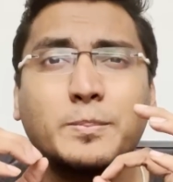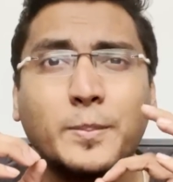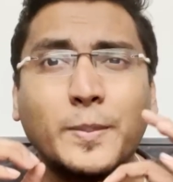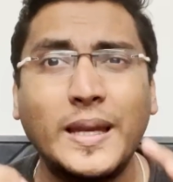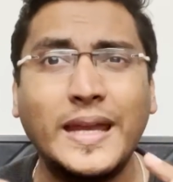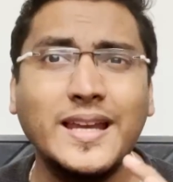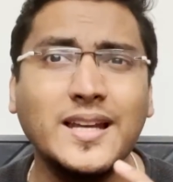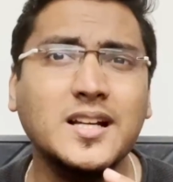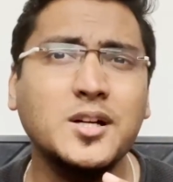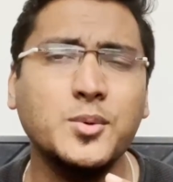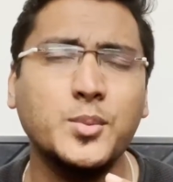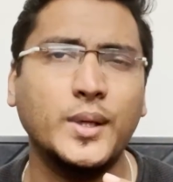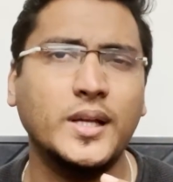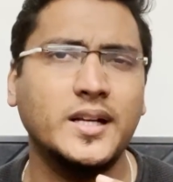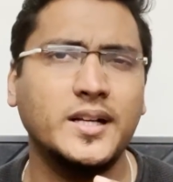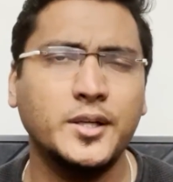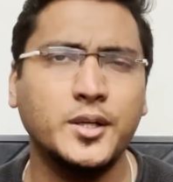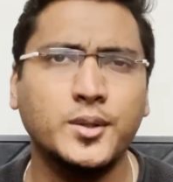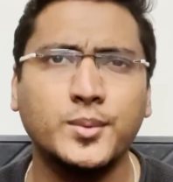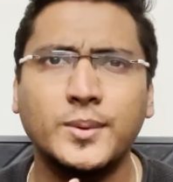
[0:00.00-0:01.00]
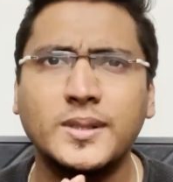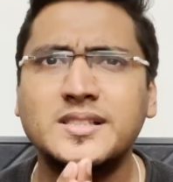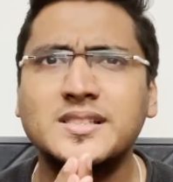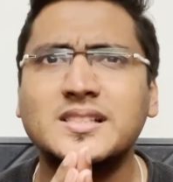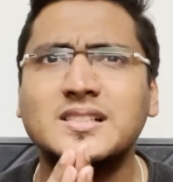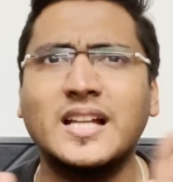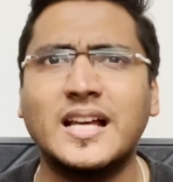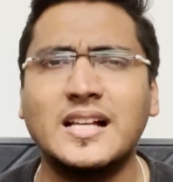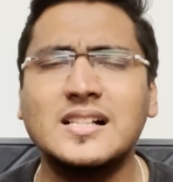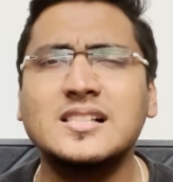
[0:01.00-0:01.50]
make a video which
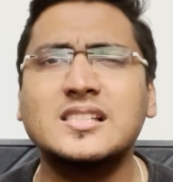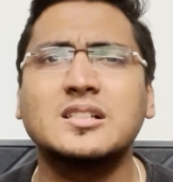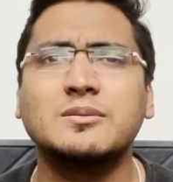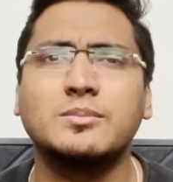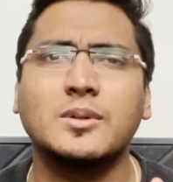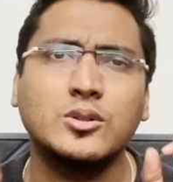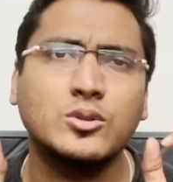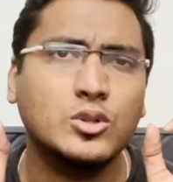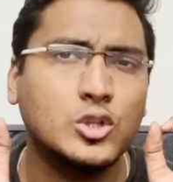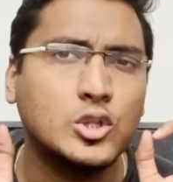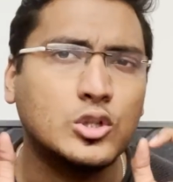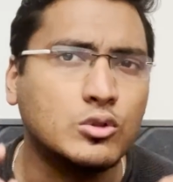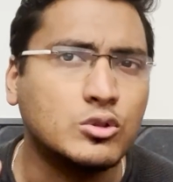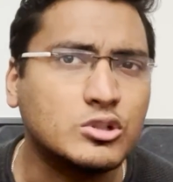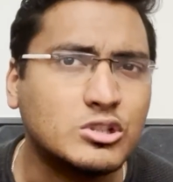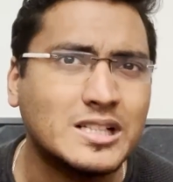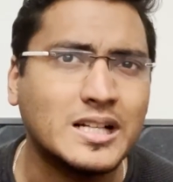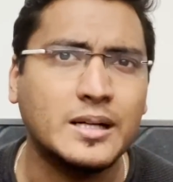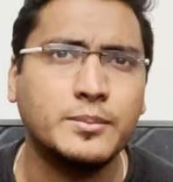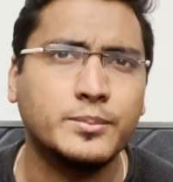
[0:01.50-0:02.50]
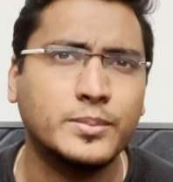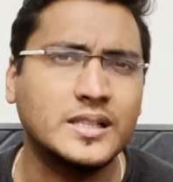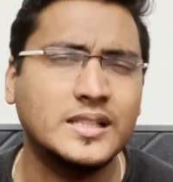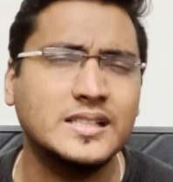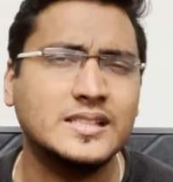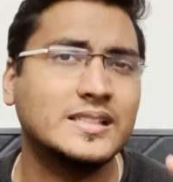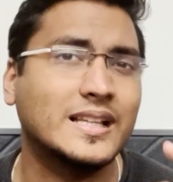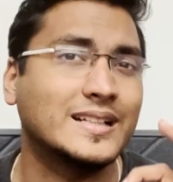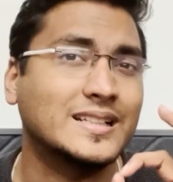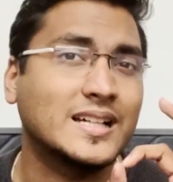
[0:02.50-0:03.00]
tells about those
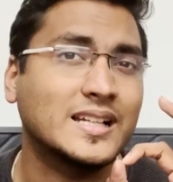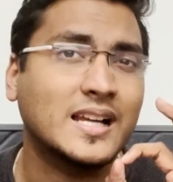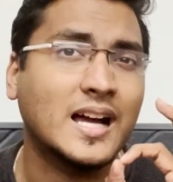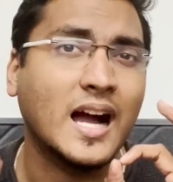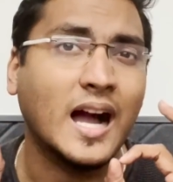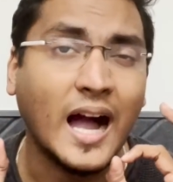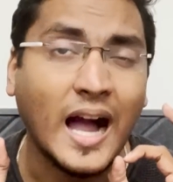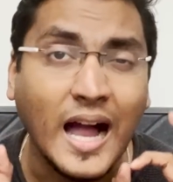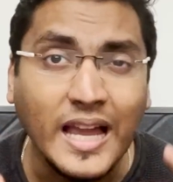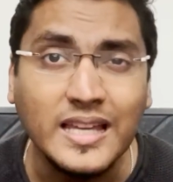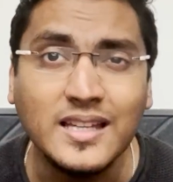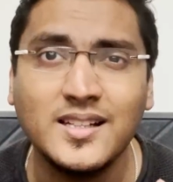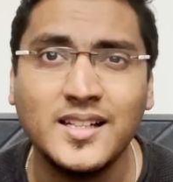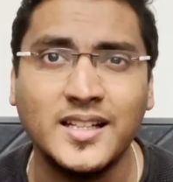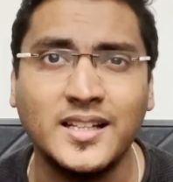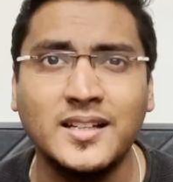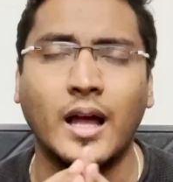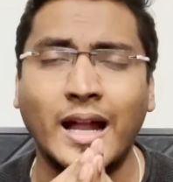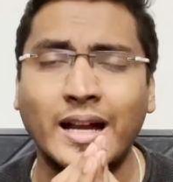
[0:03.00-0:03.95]
companies that are hiring